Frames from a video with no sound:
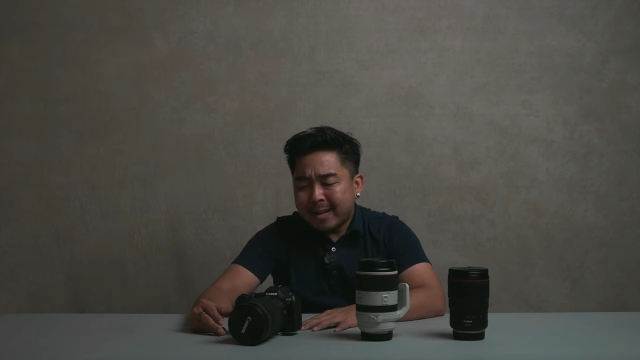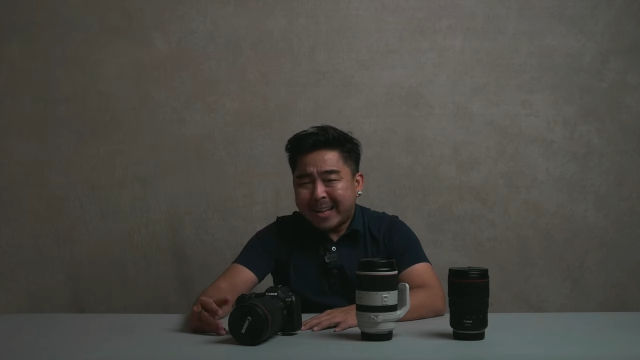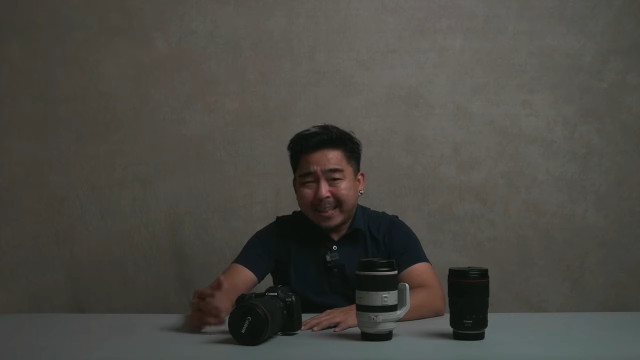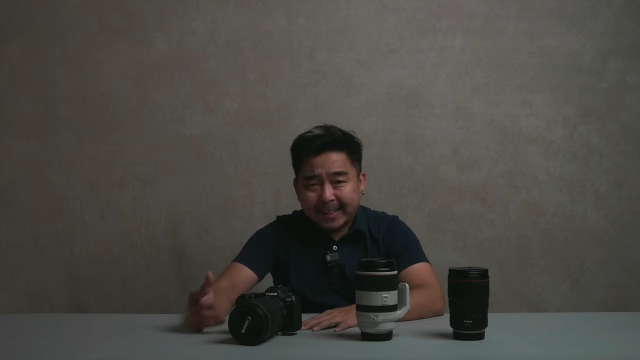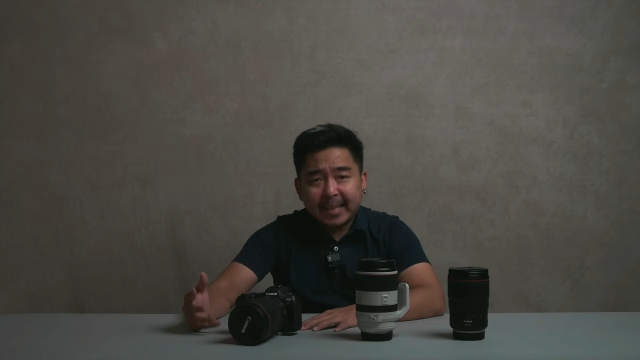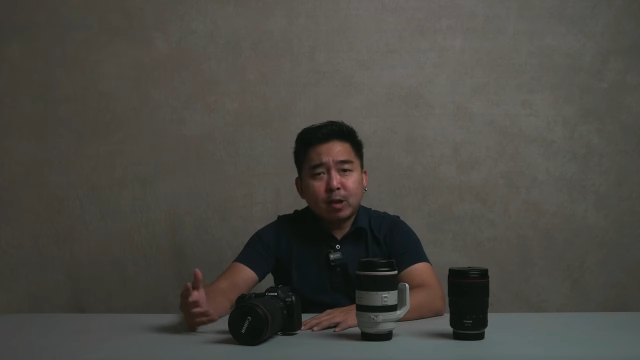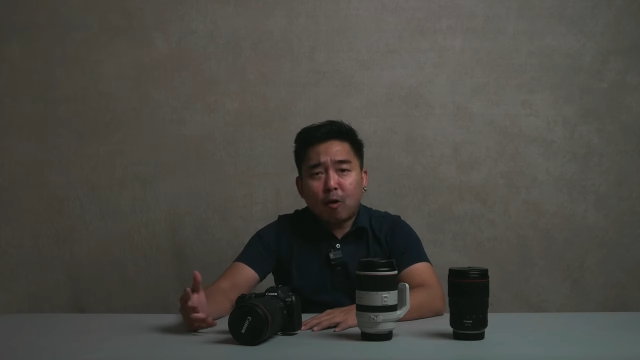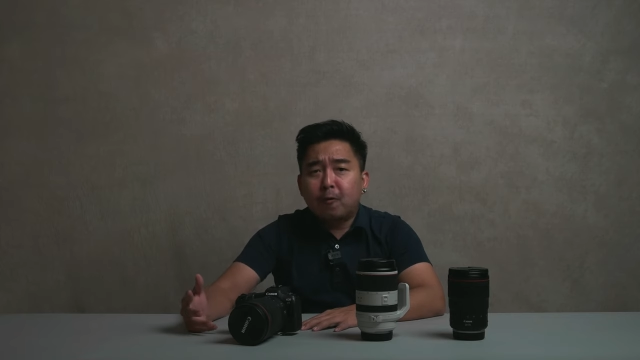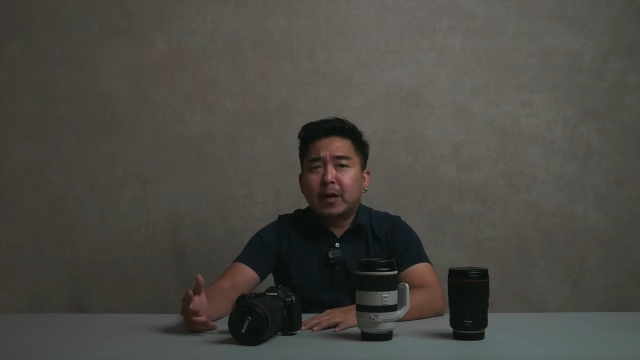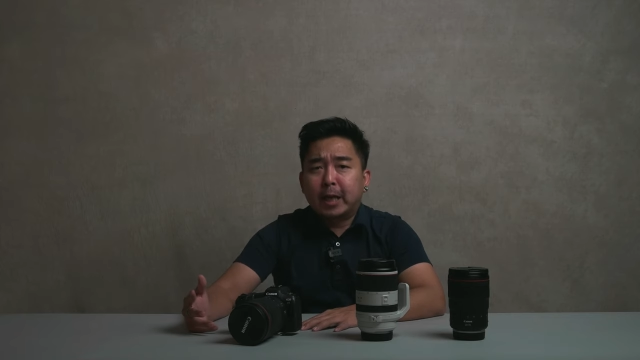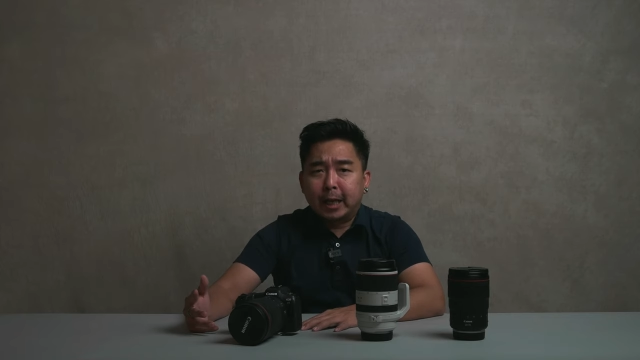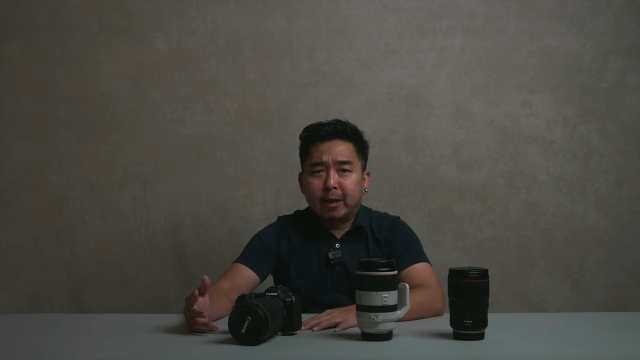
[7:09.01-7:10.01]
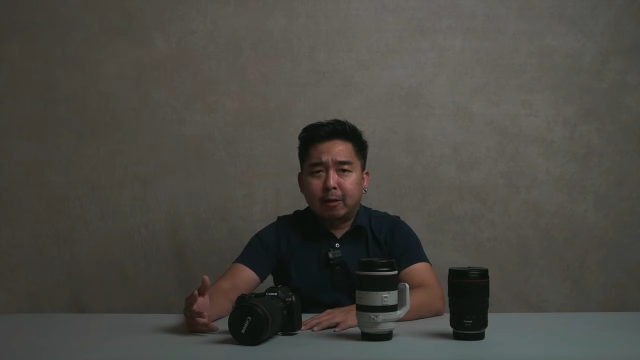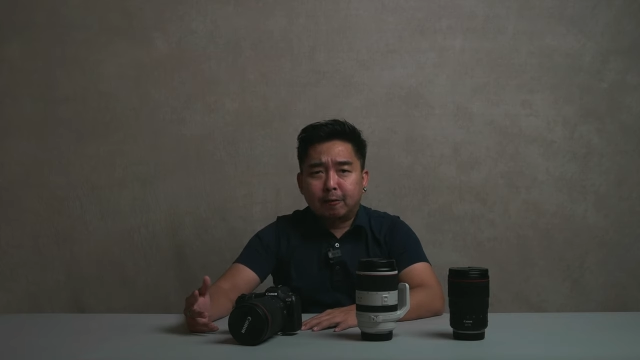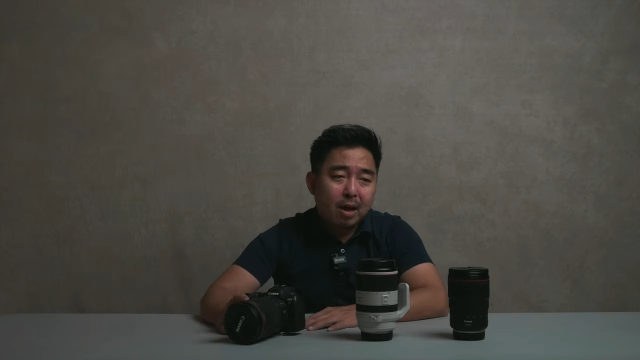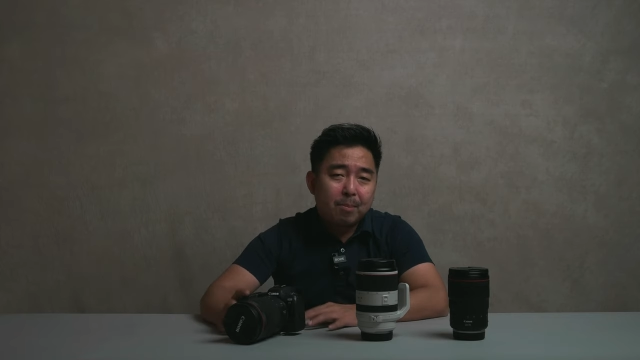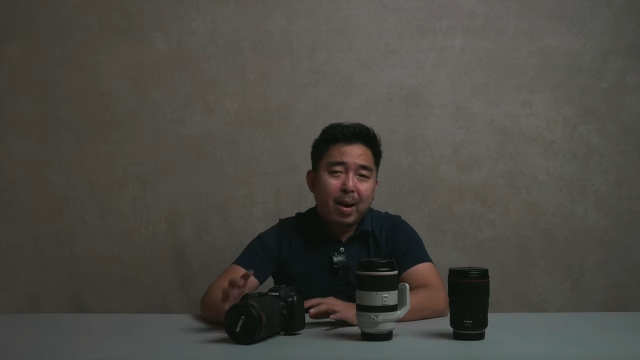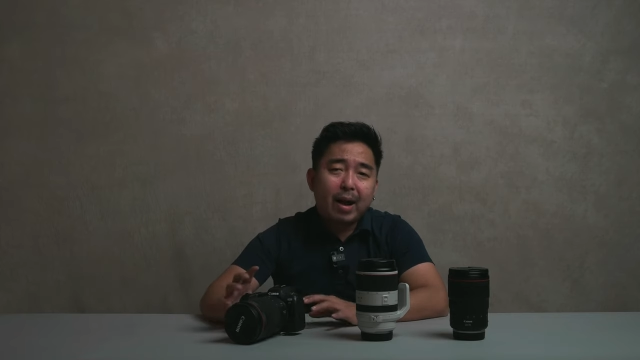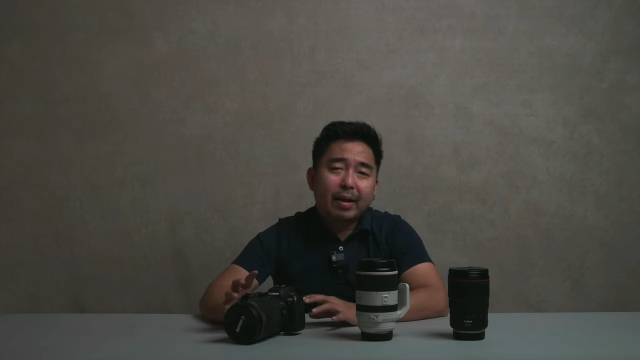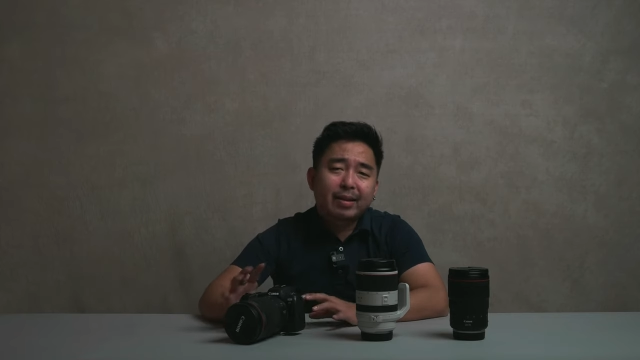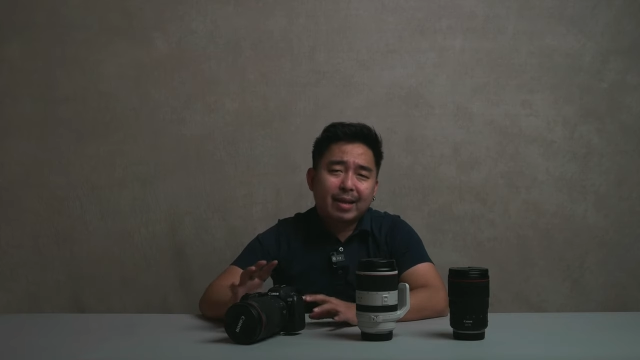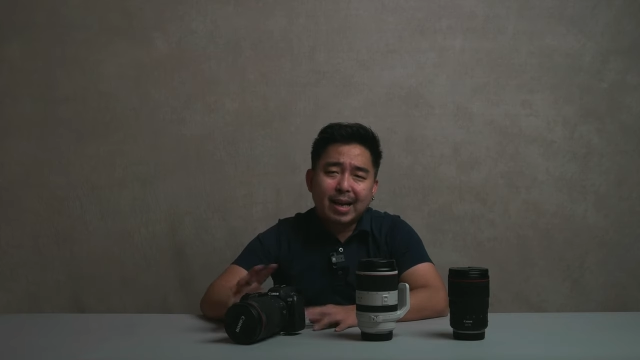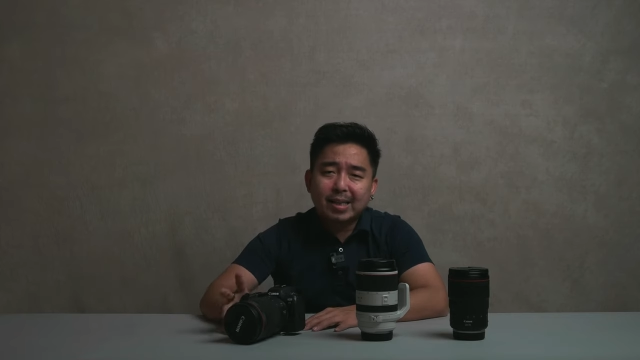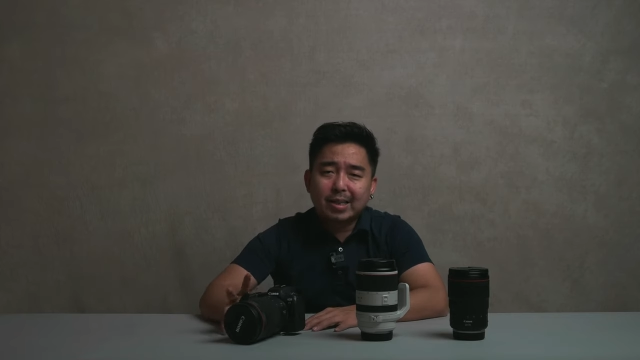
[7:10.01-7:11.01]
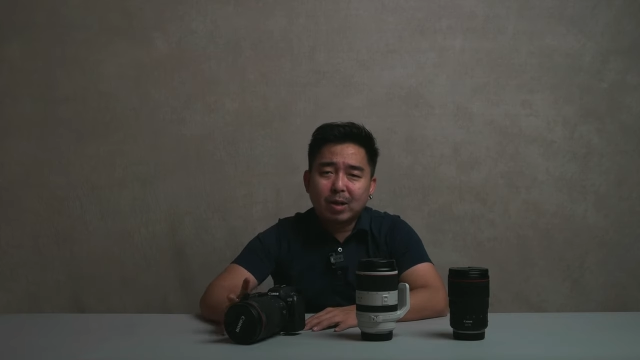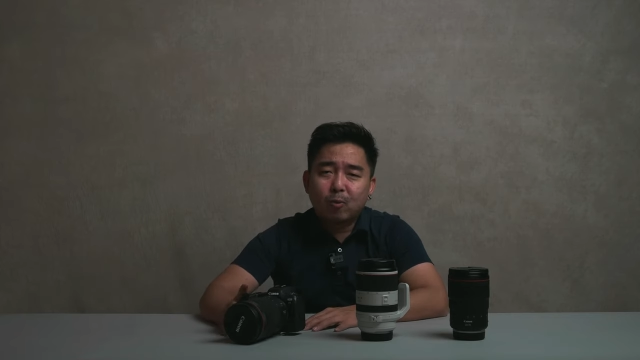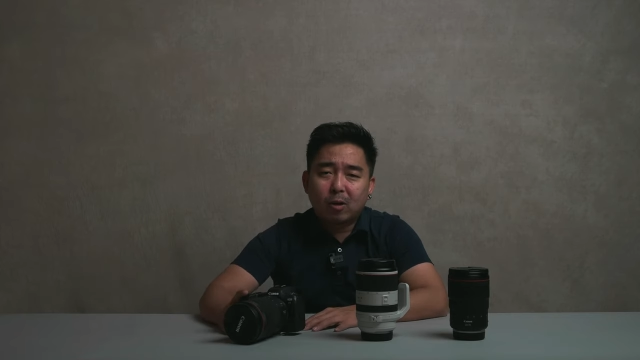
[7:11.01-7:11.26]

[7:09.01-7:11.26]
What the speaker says: it did overheat. My testing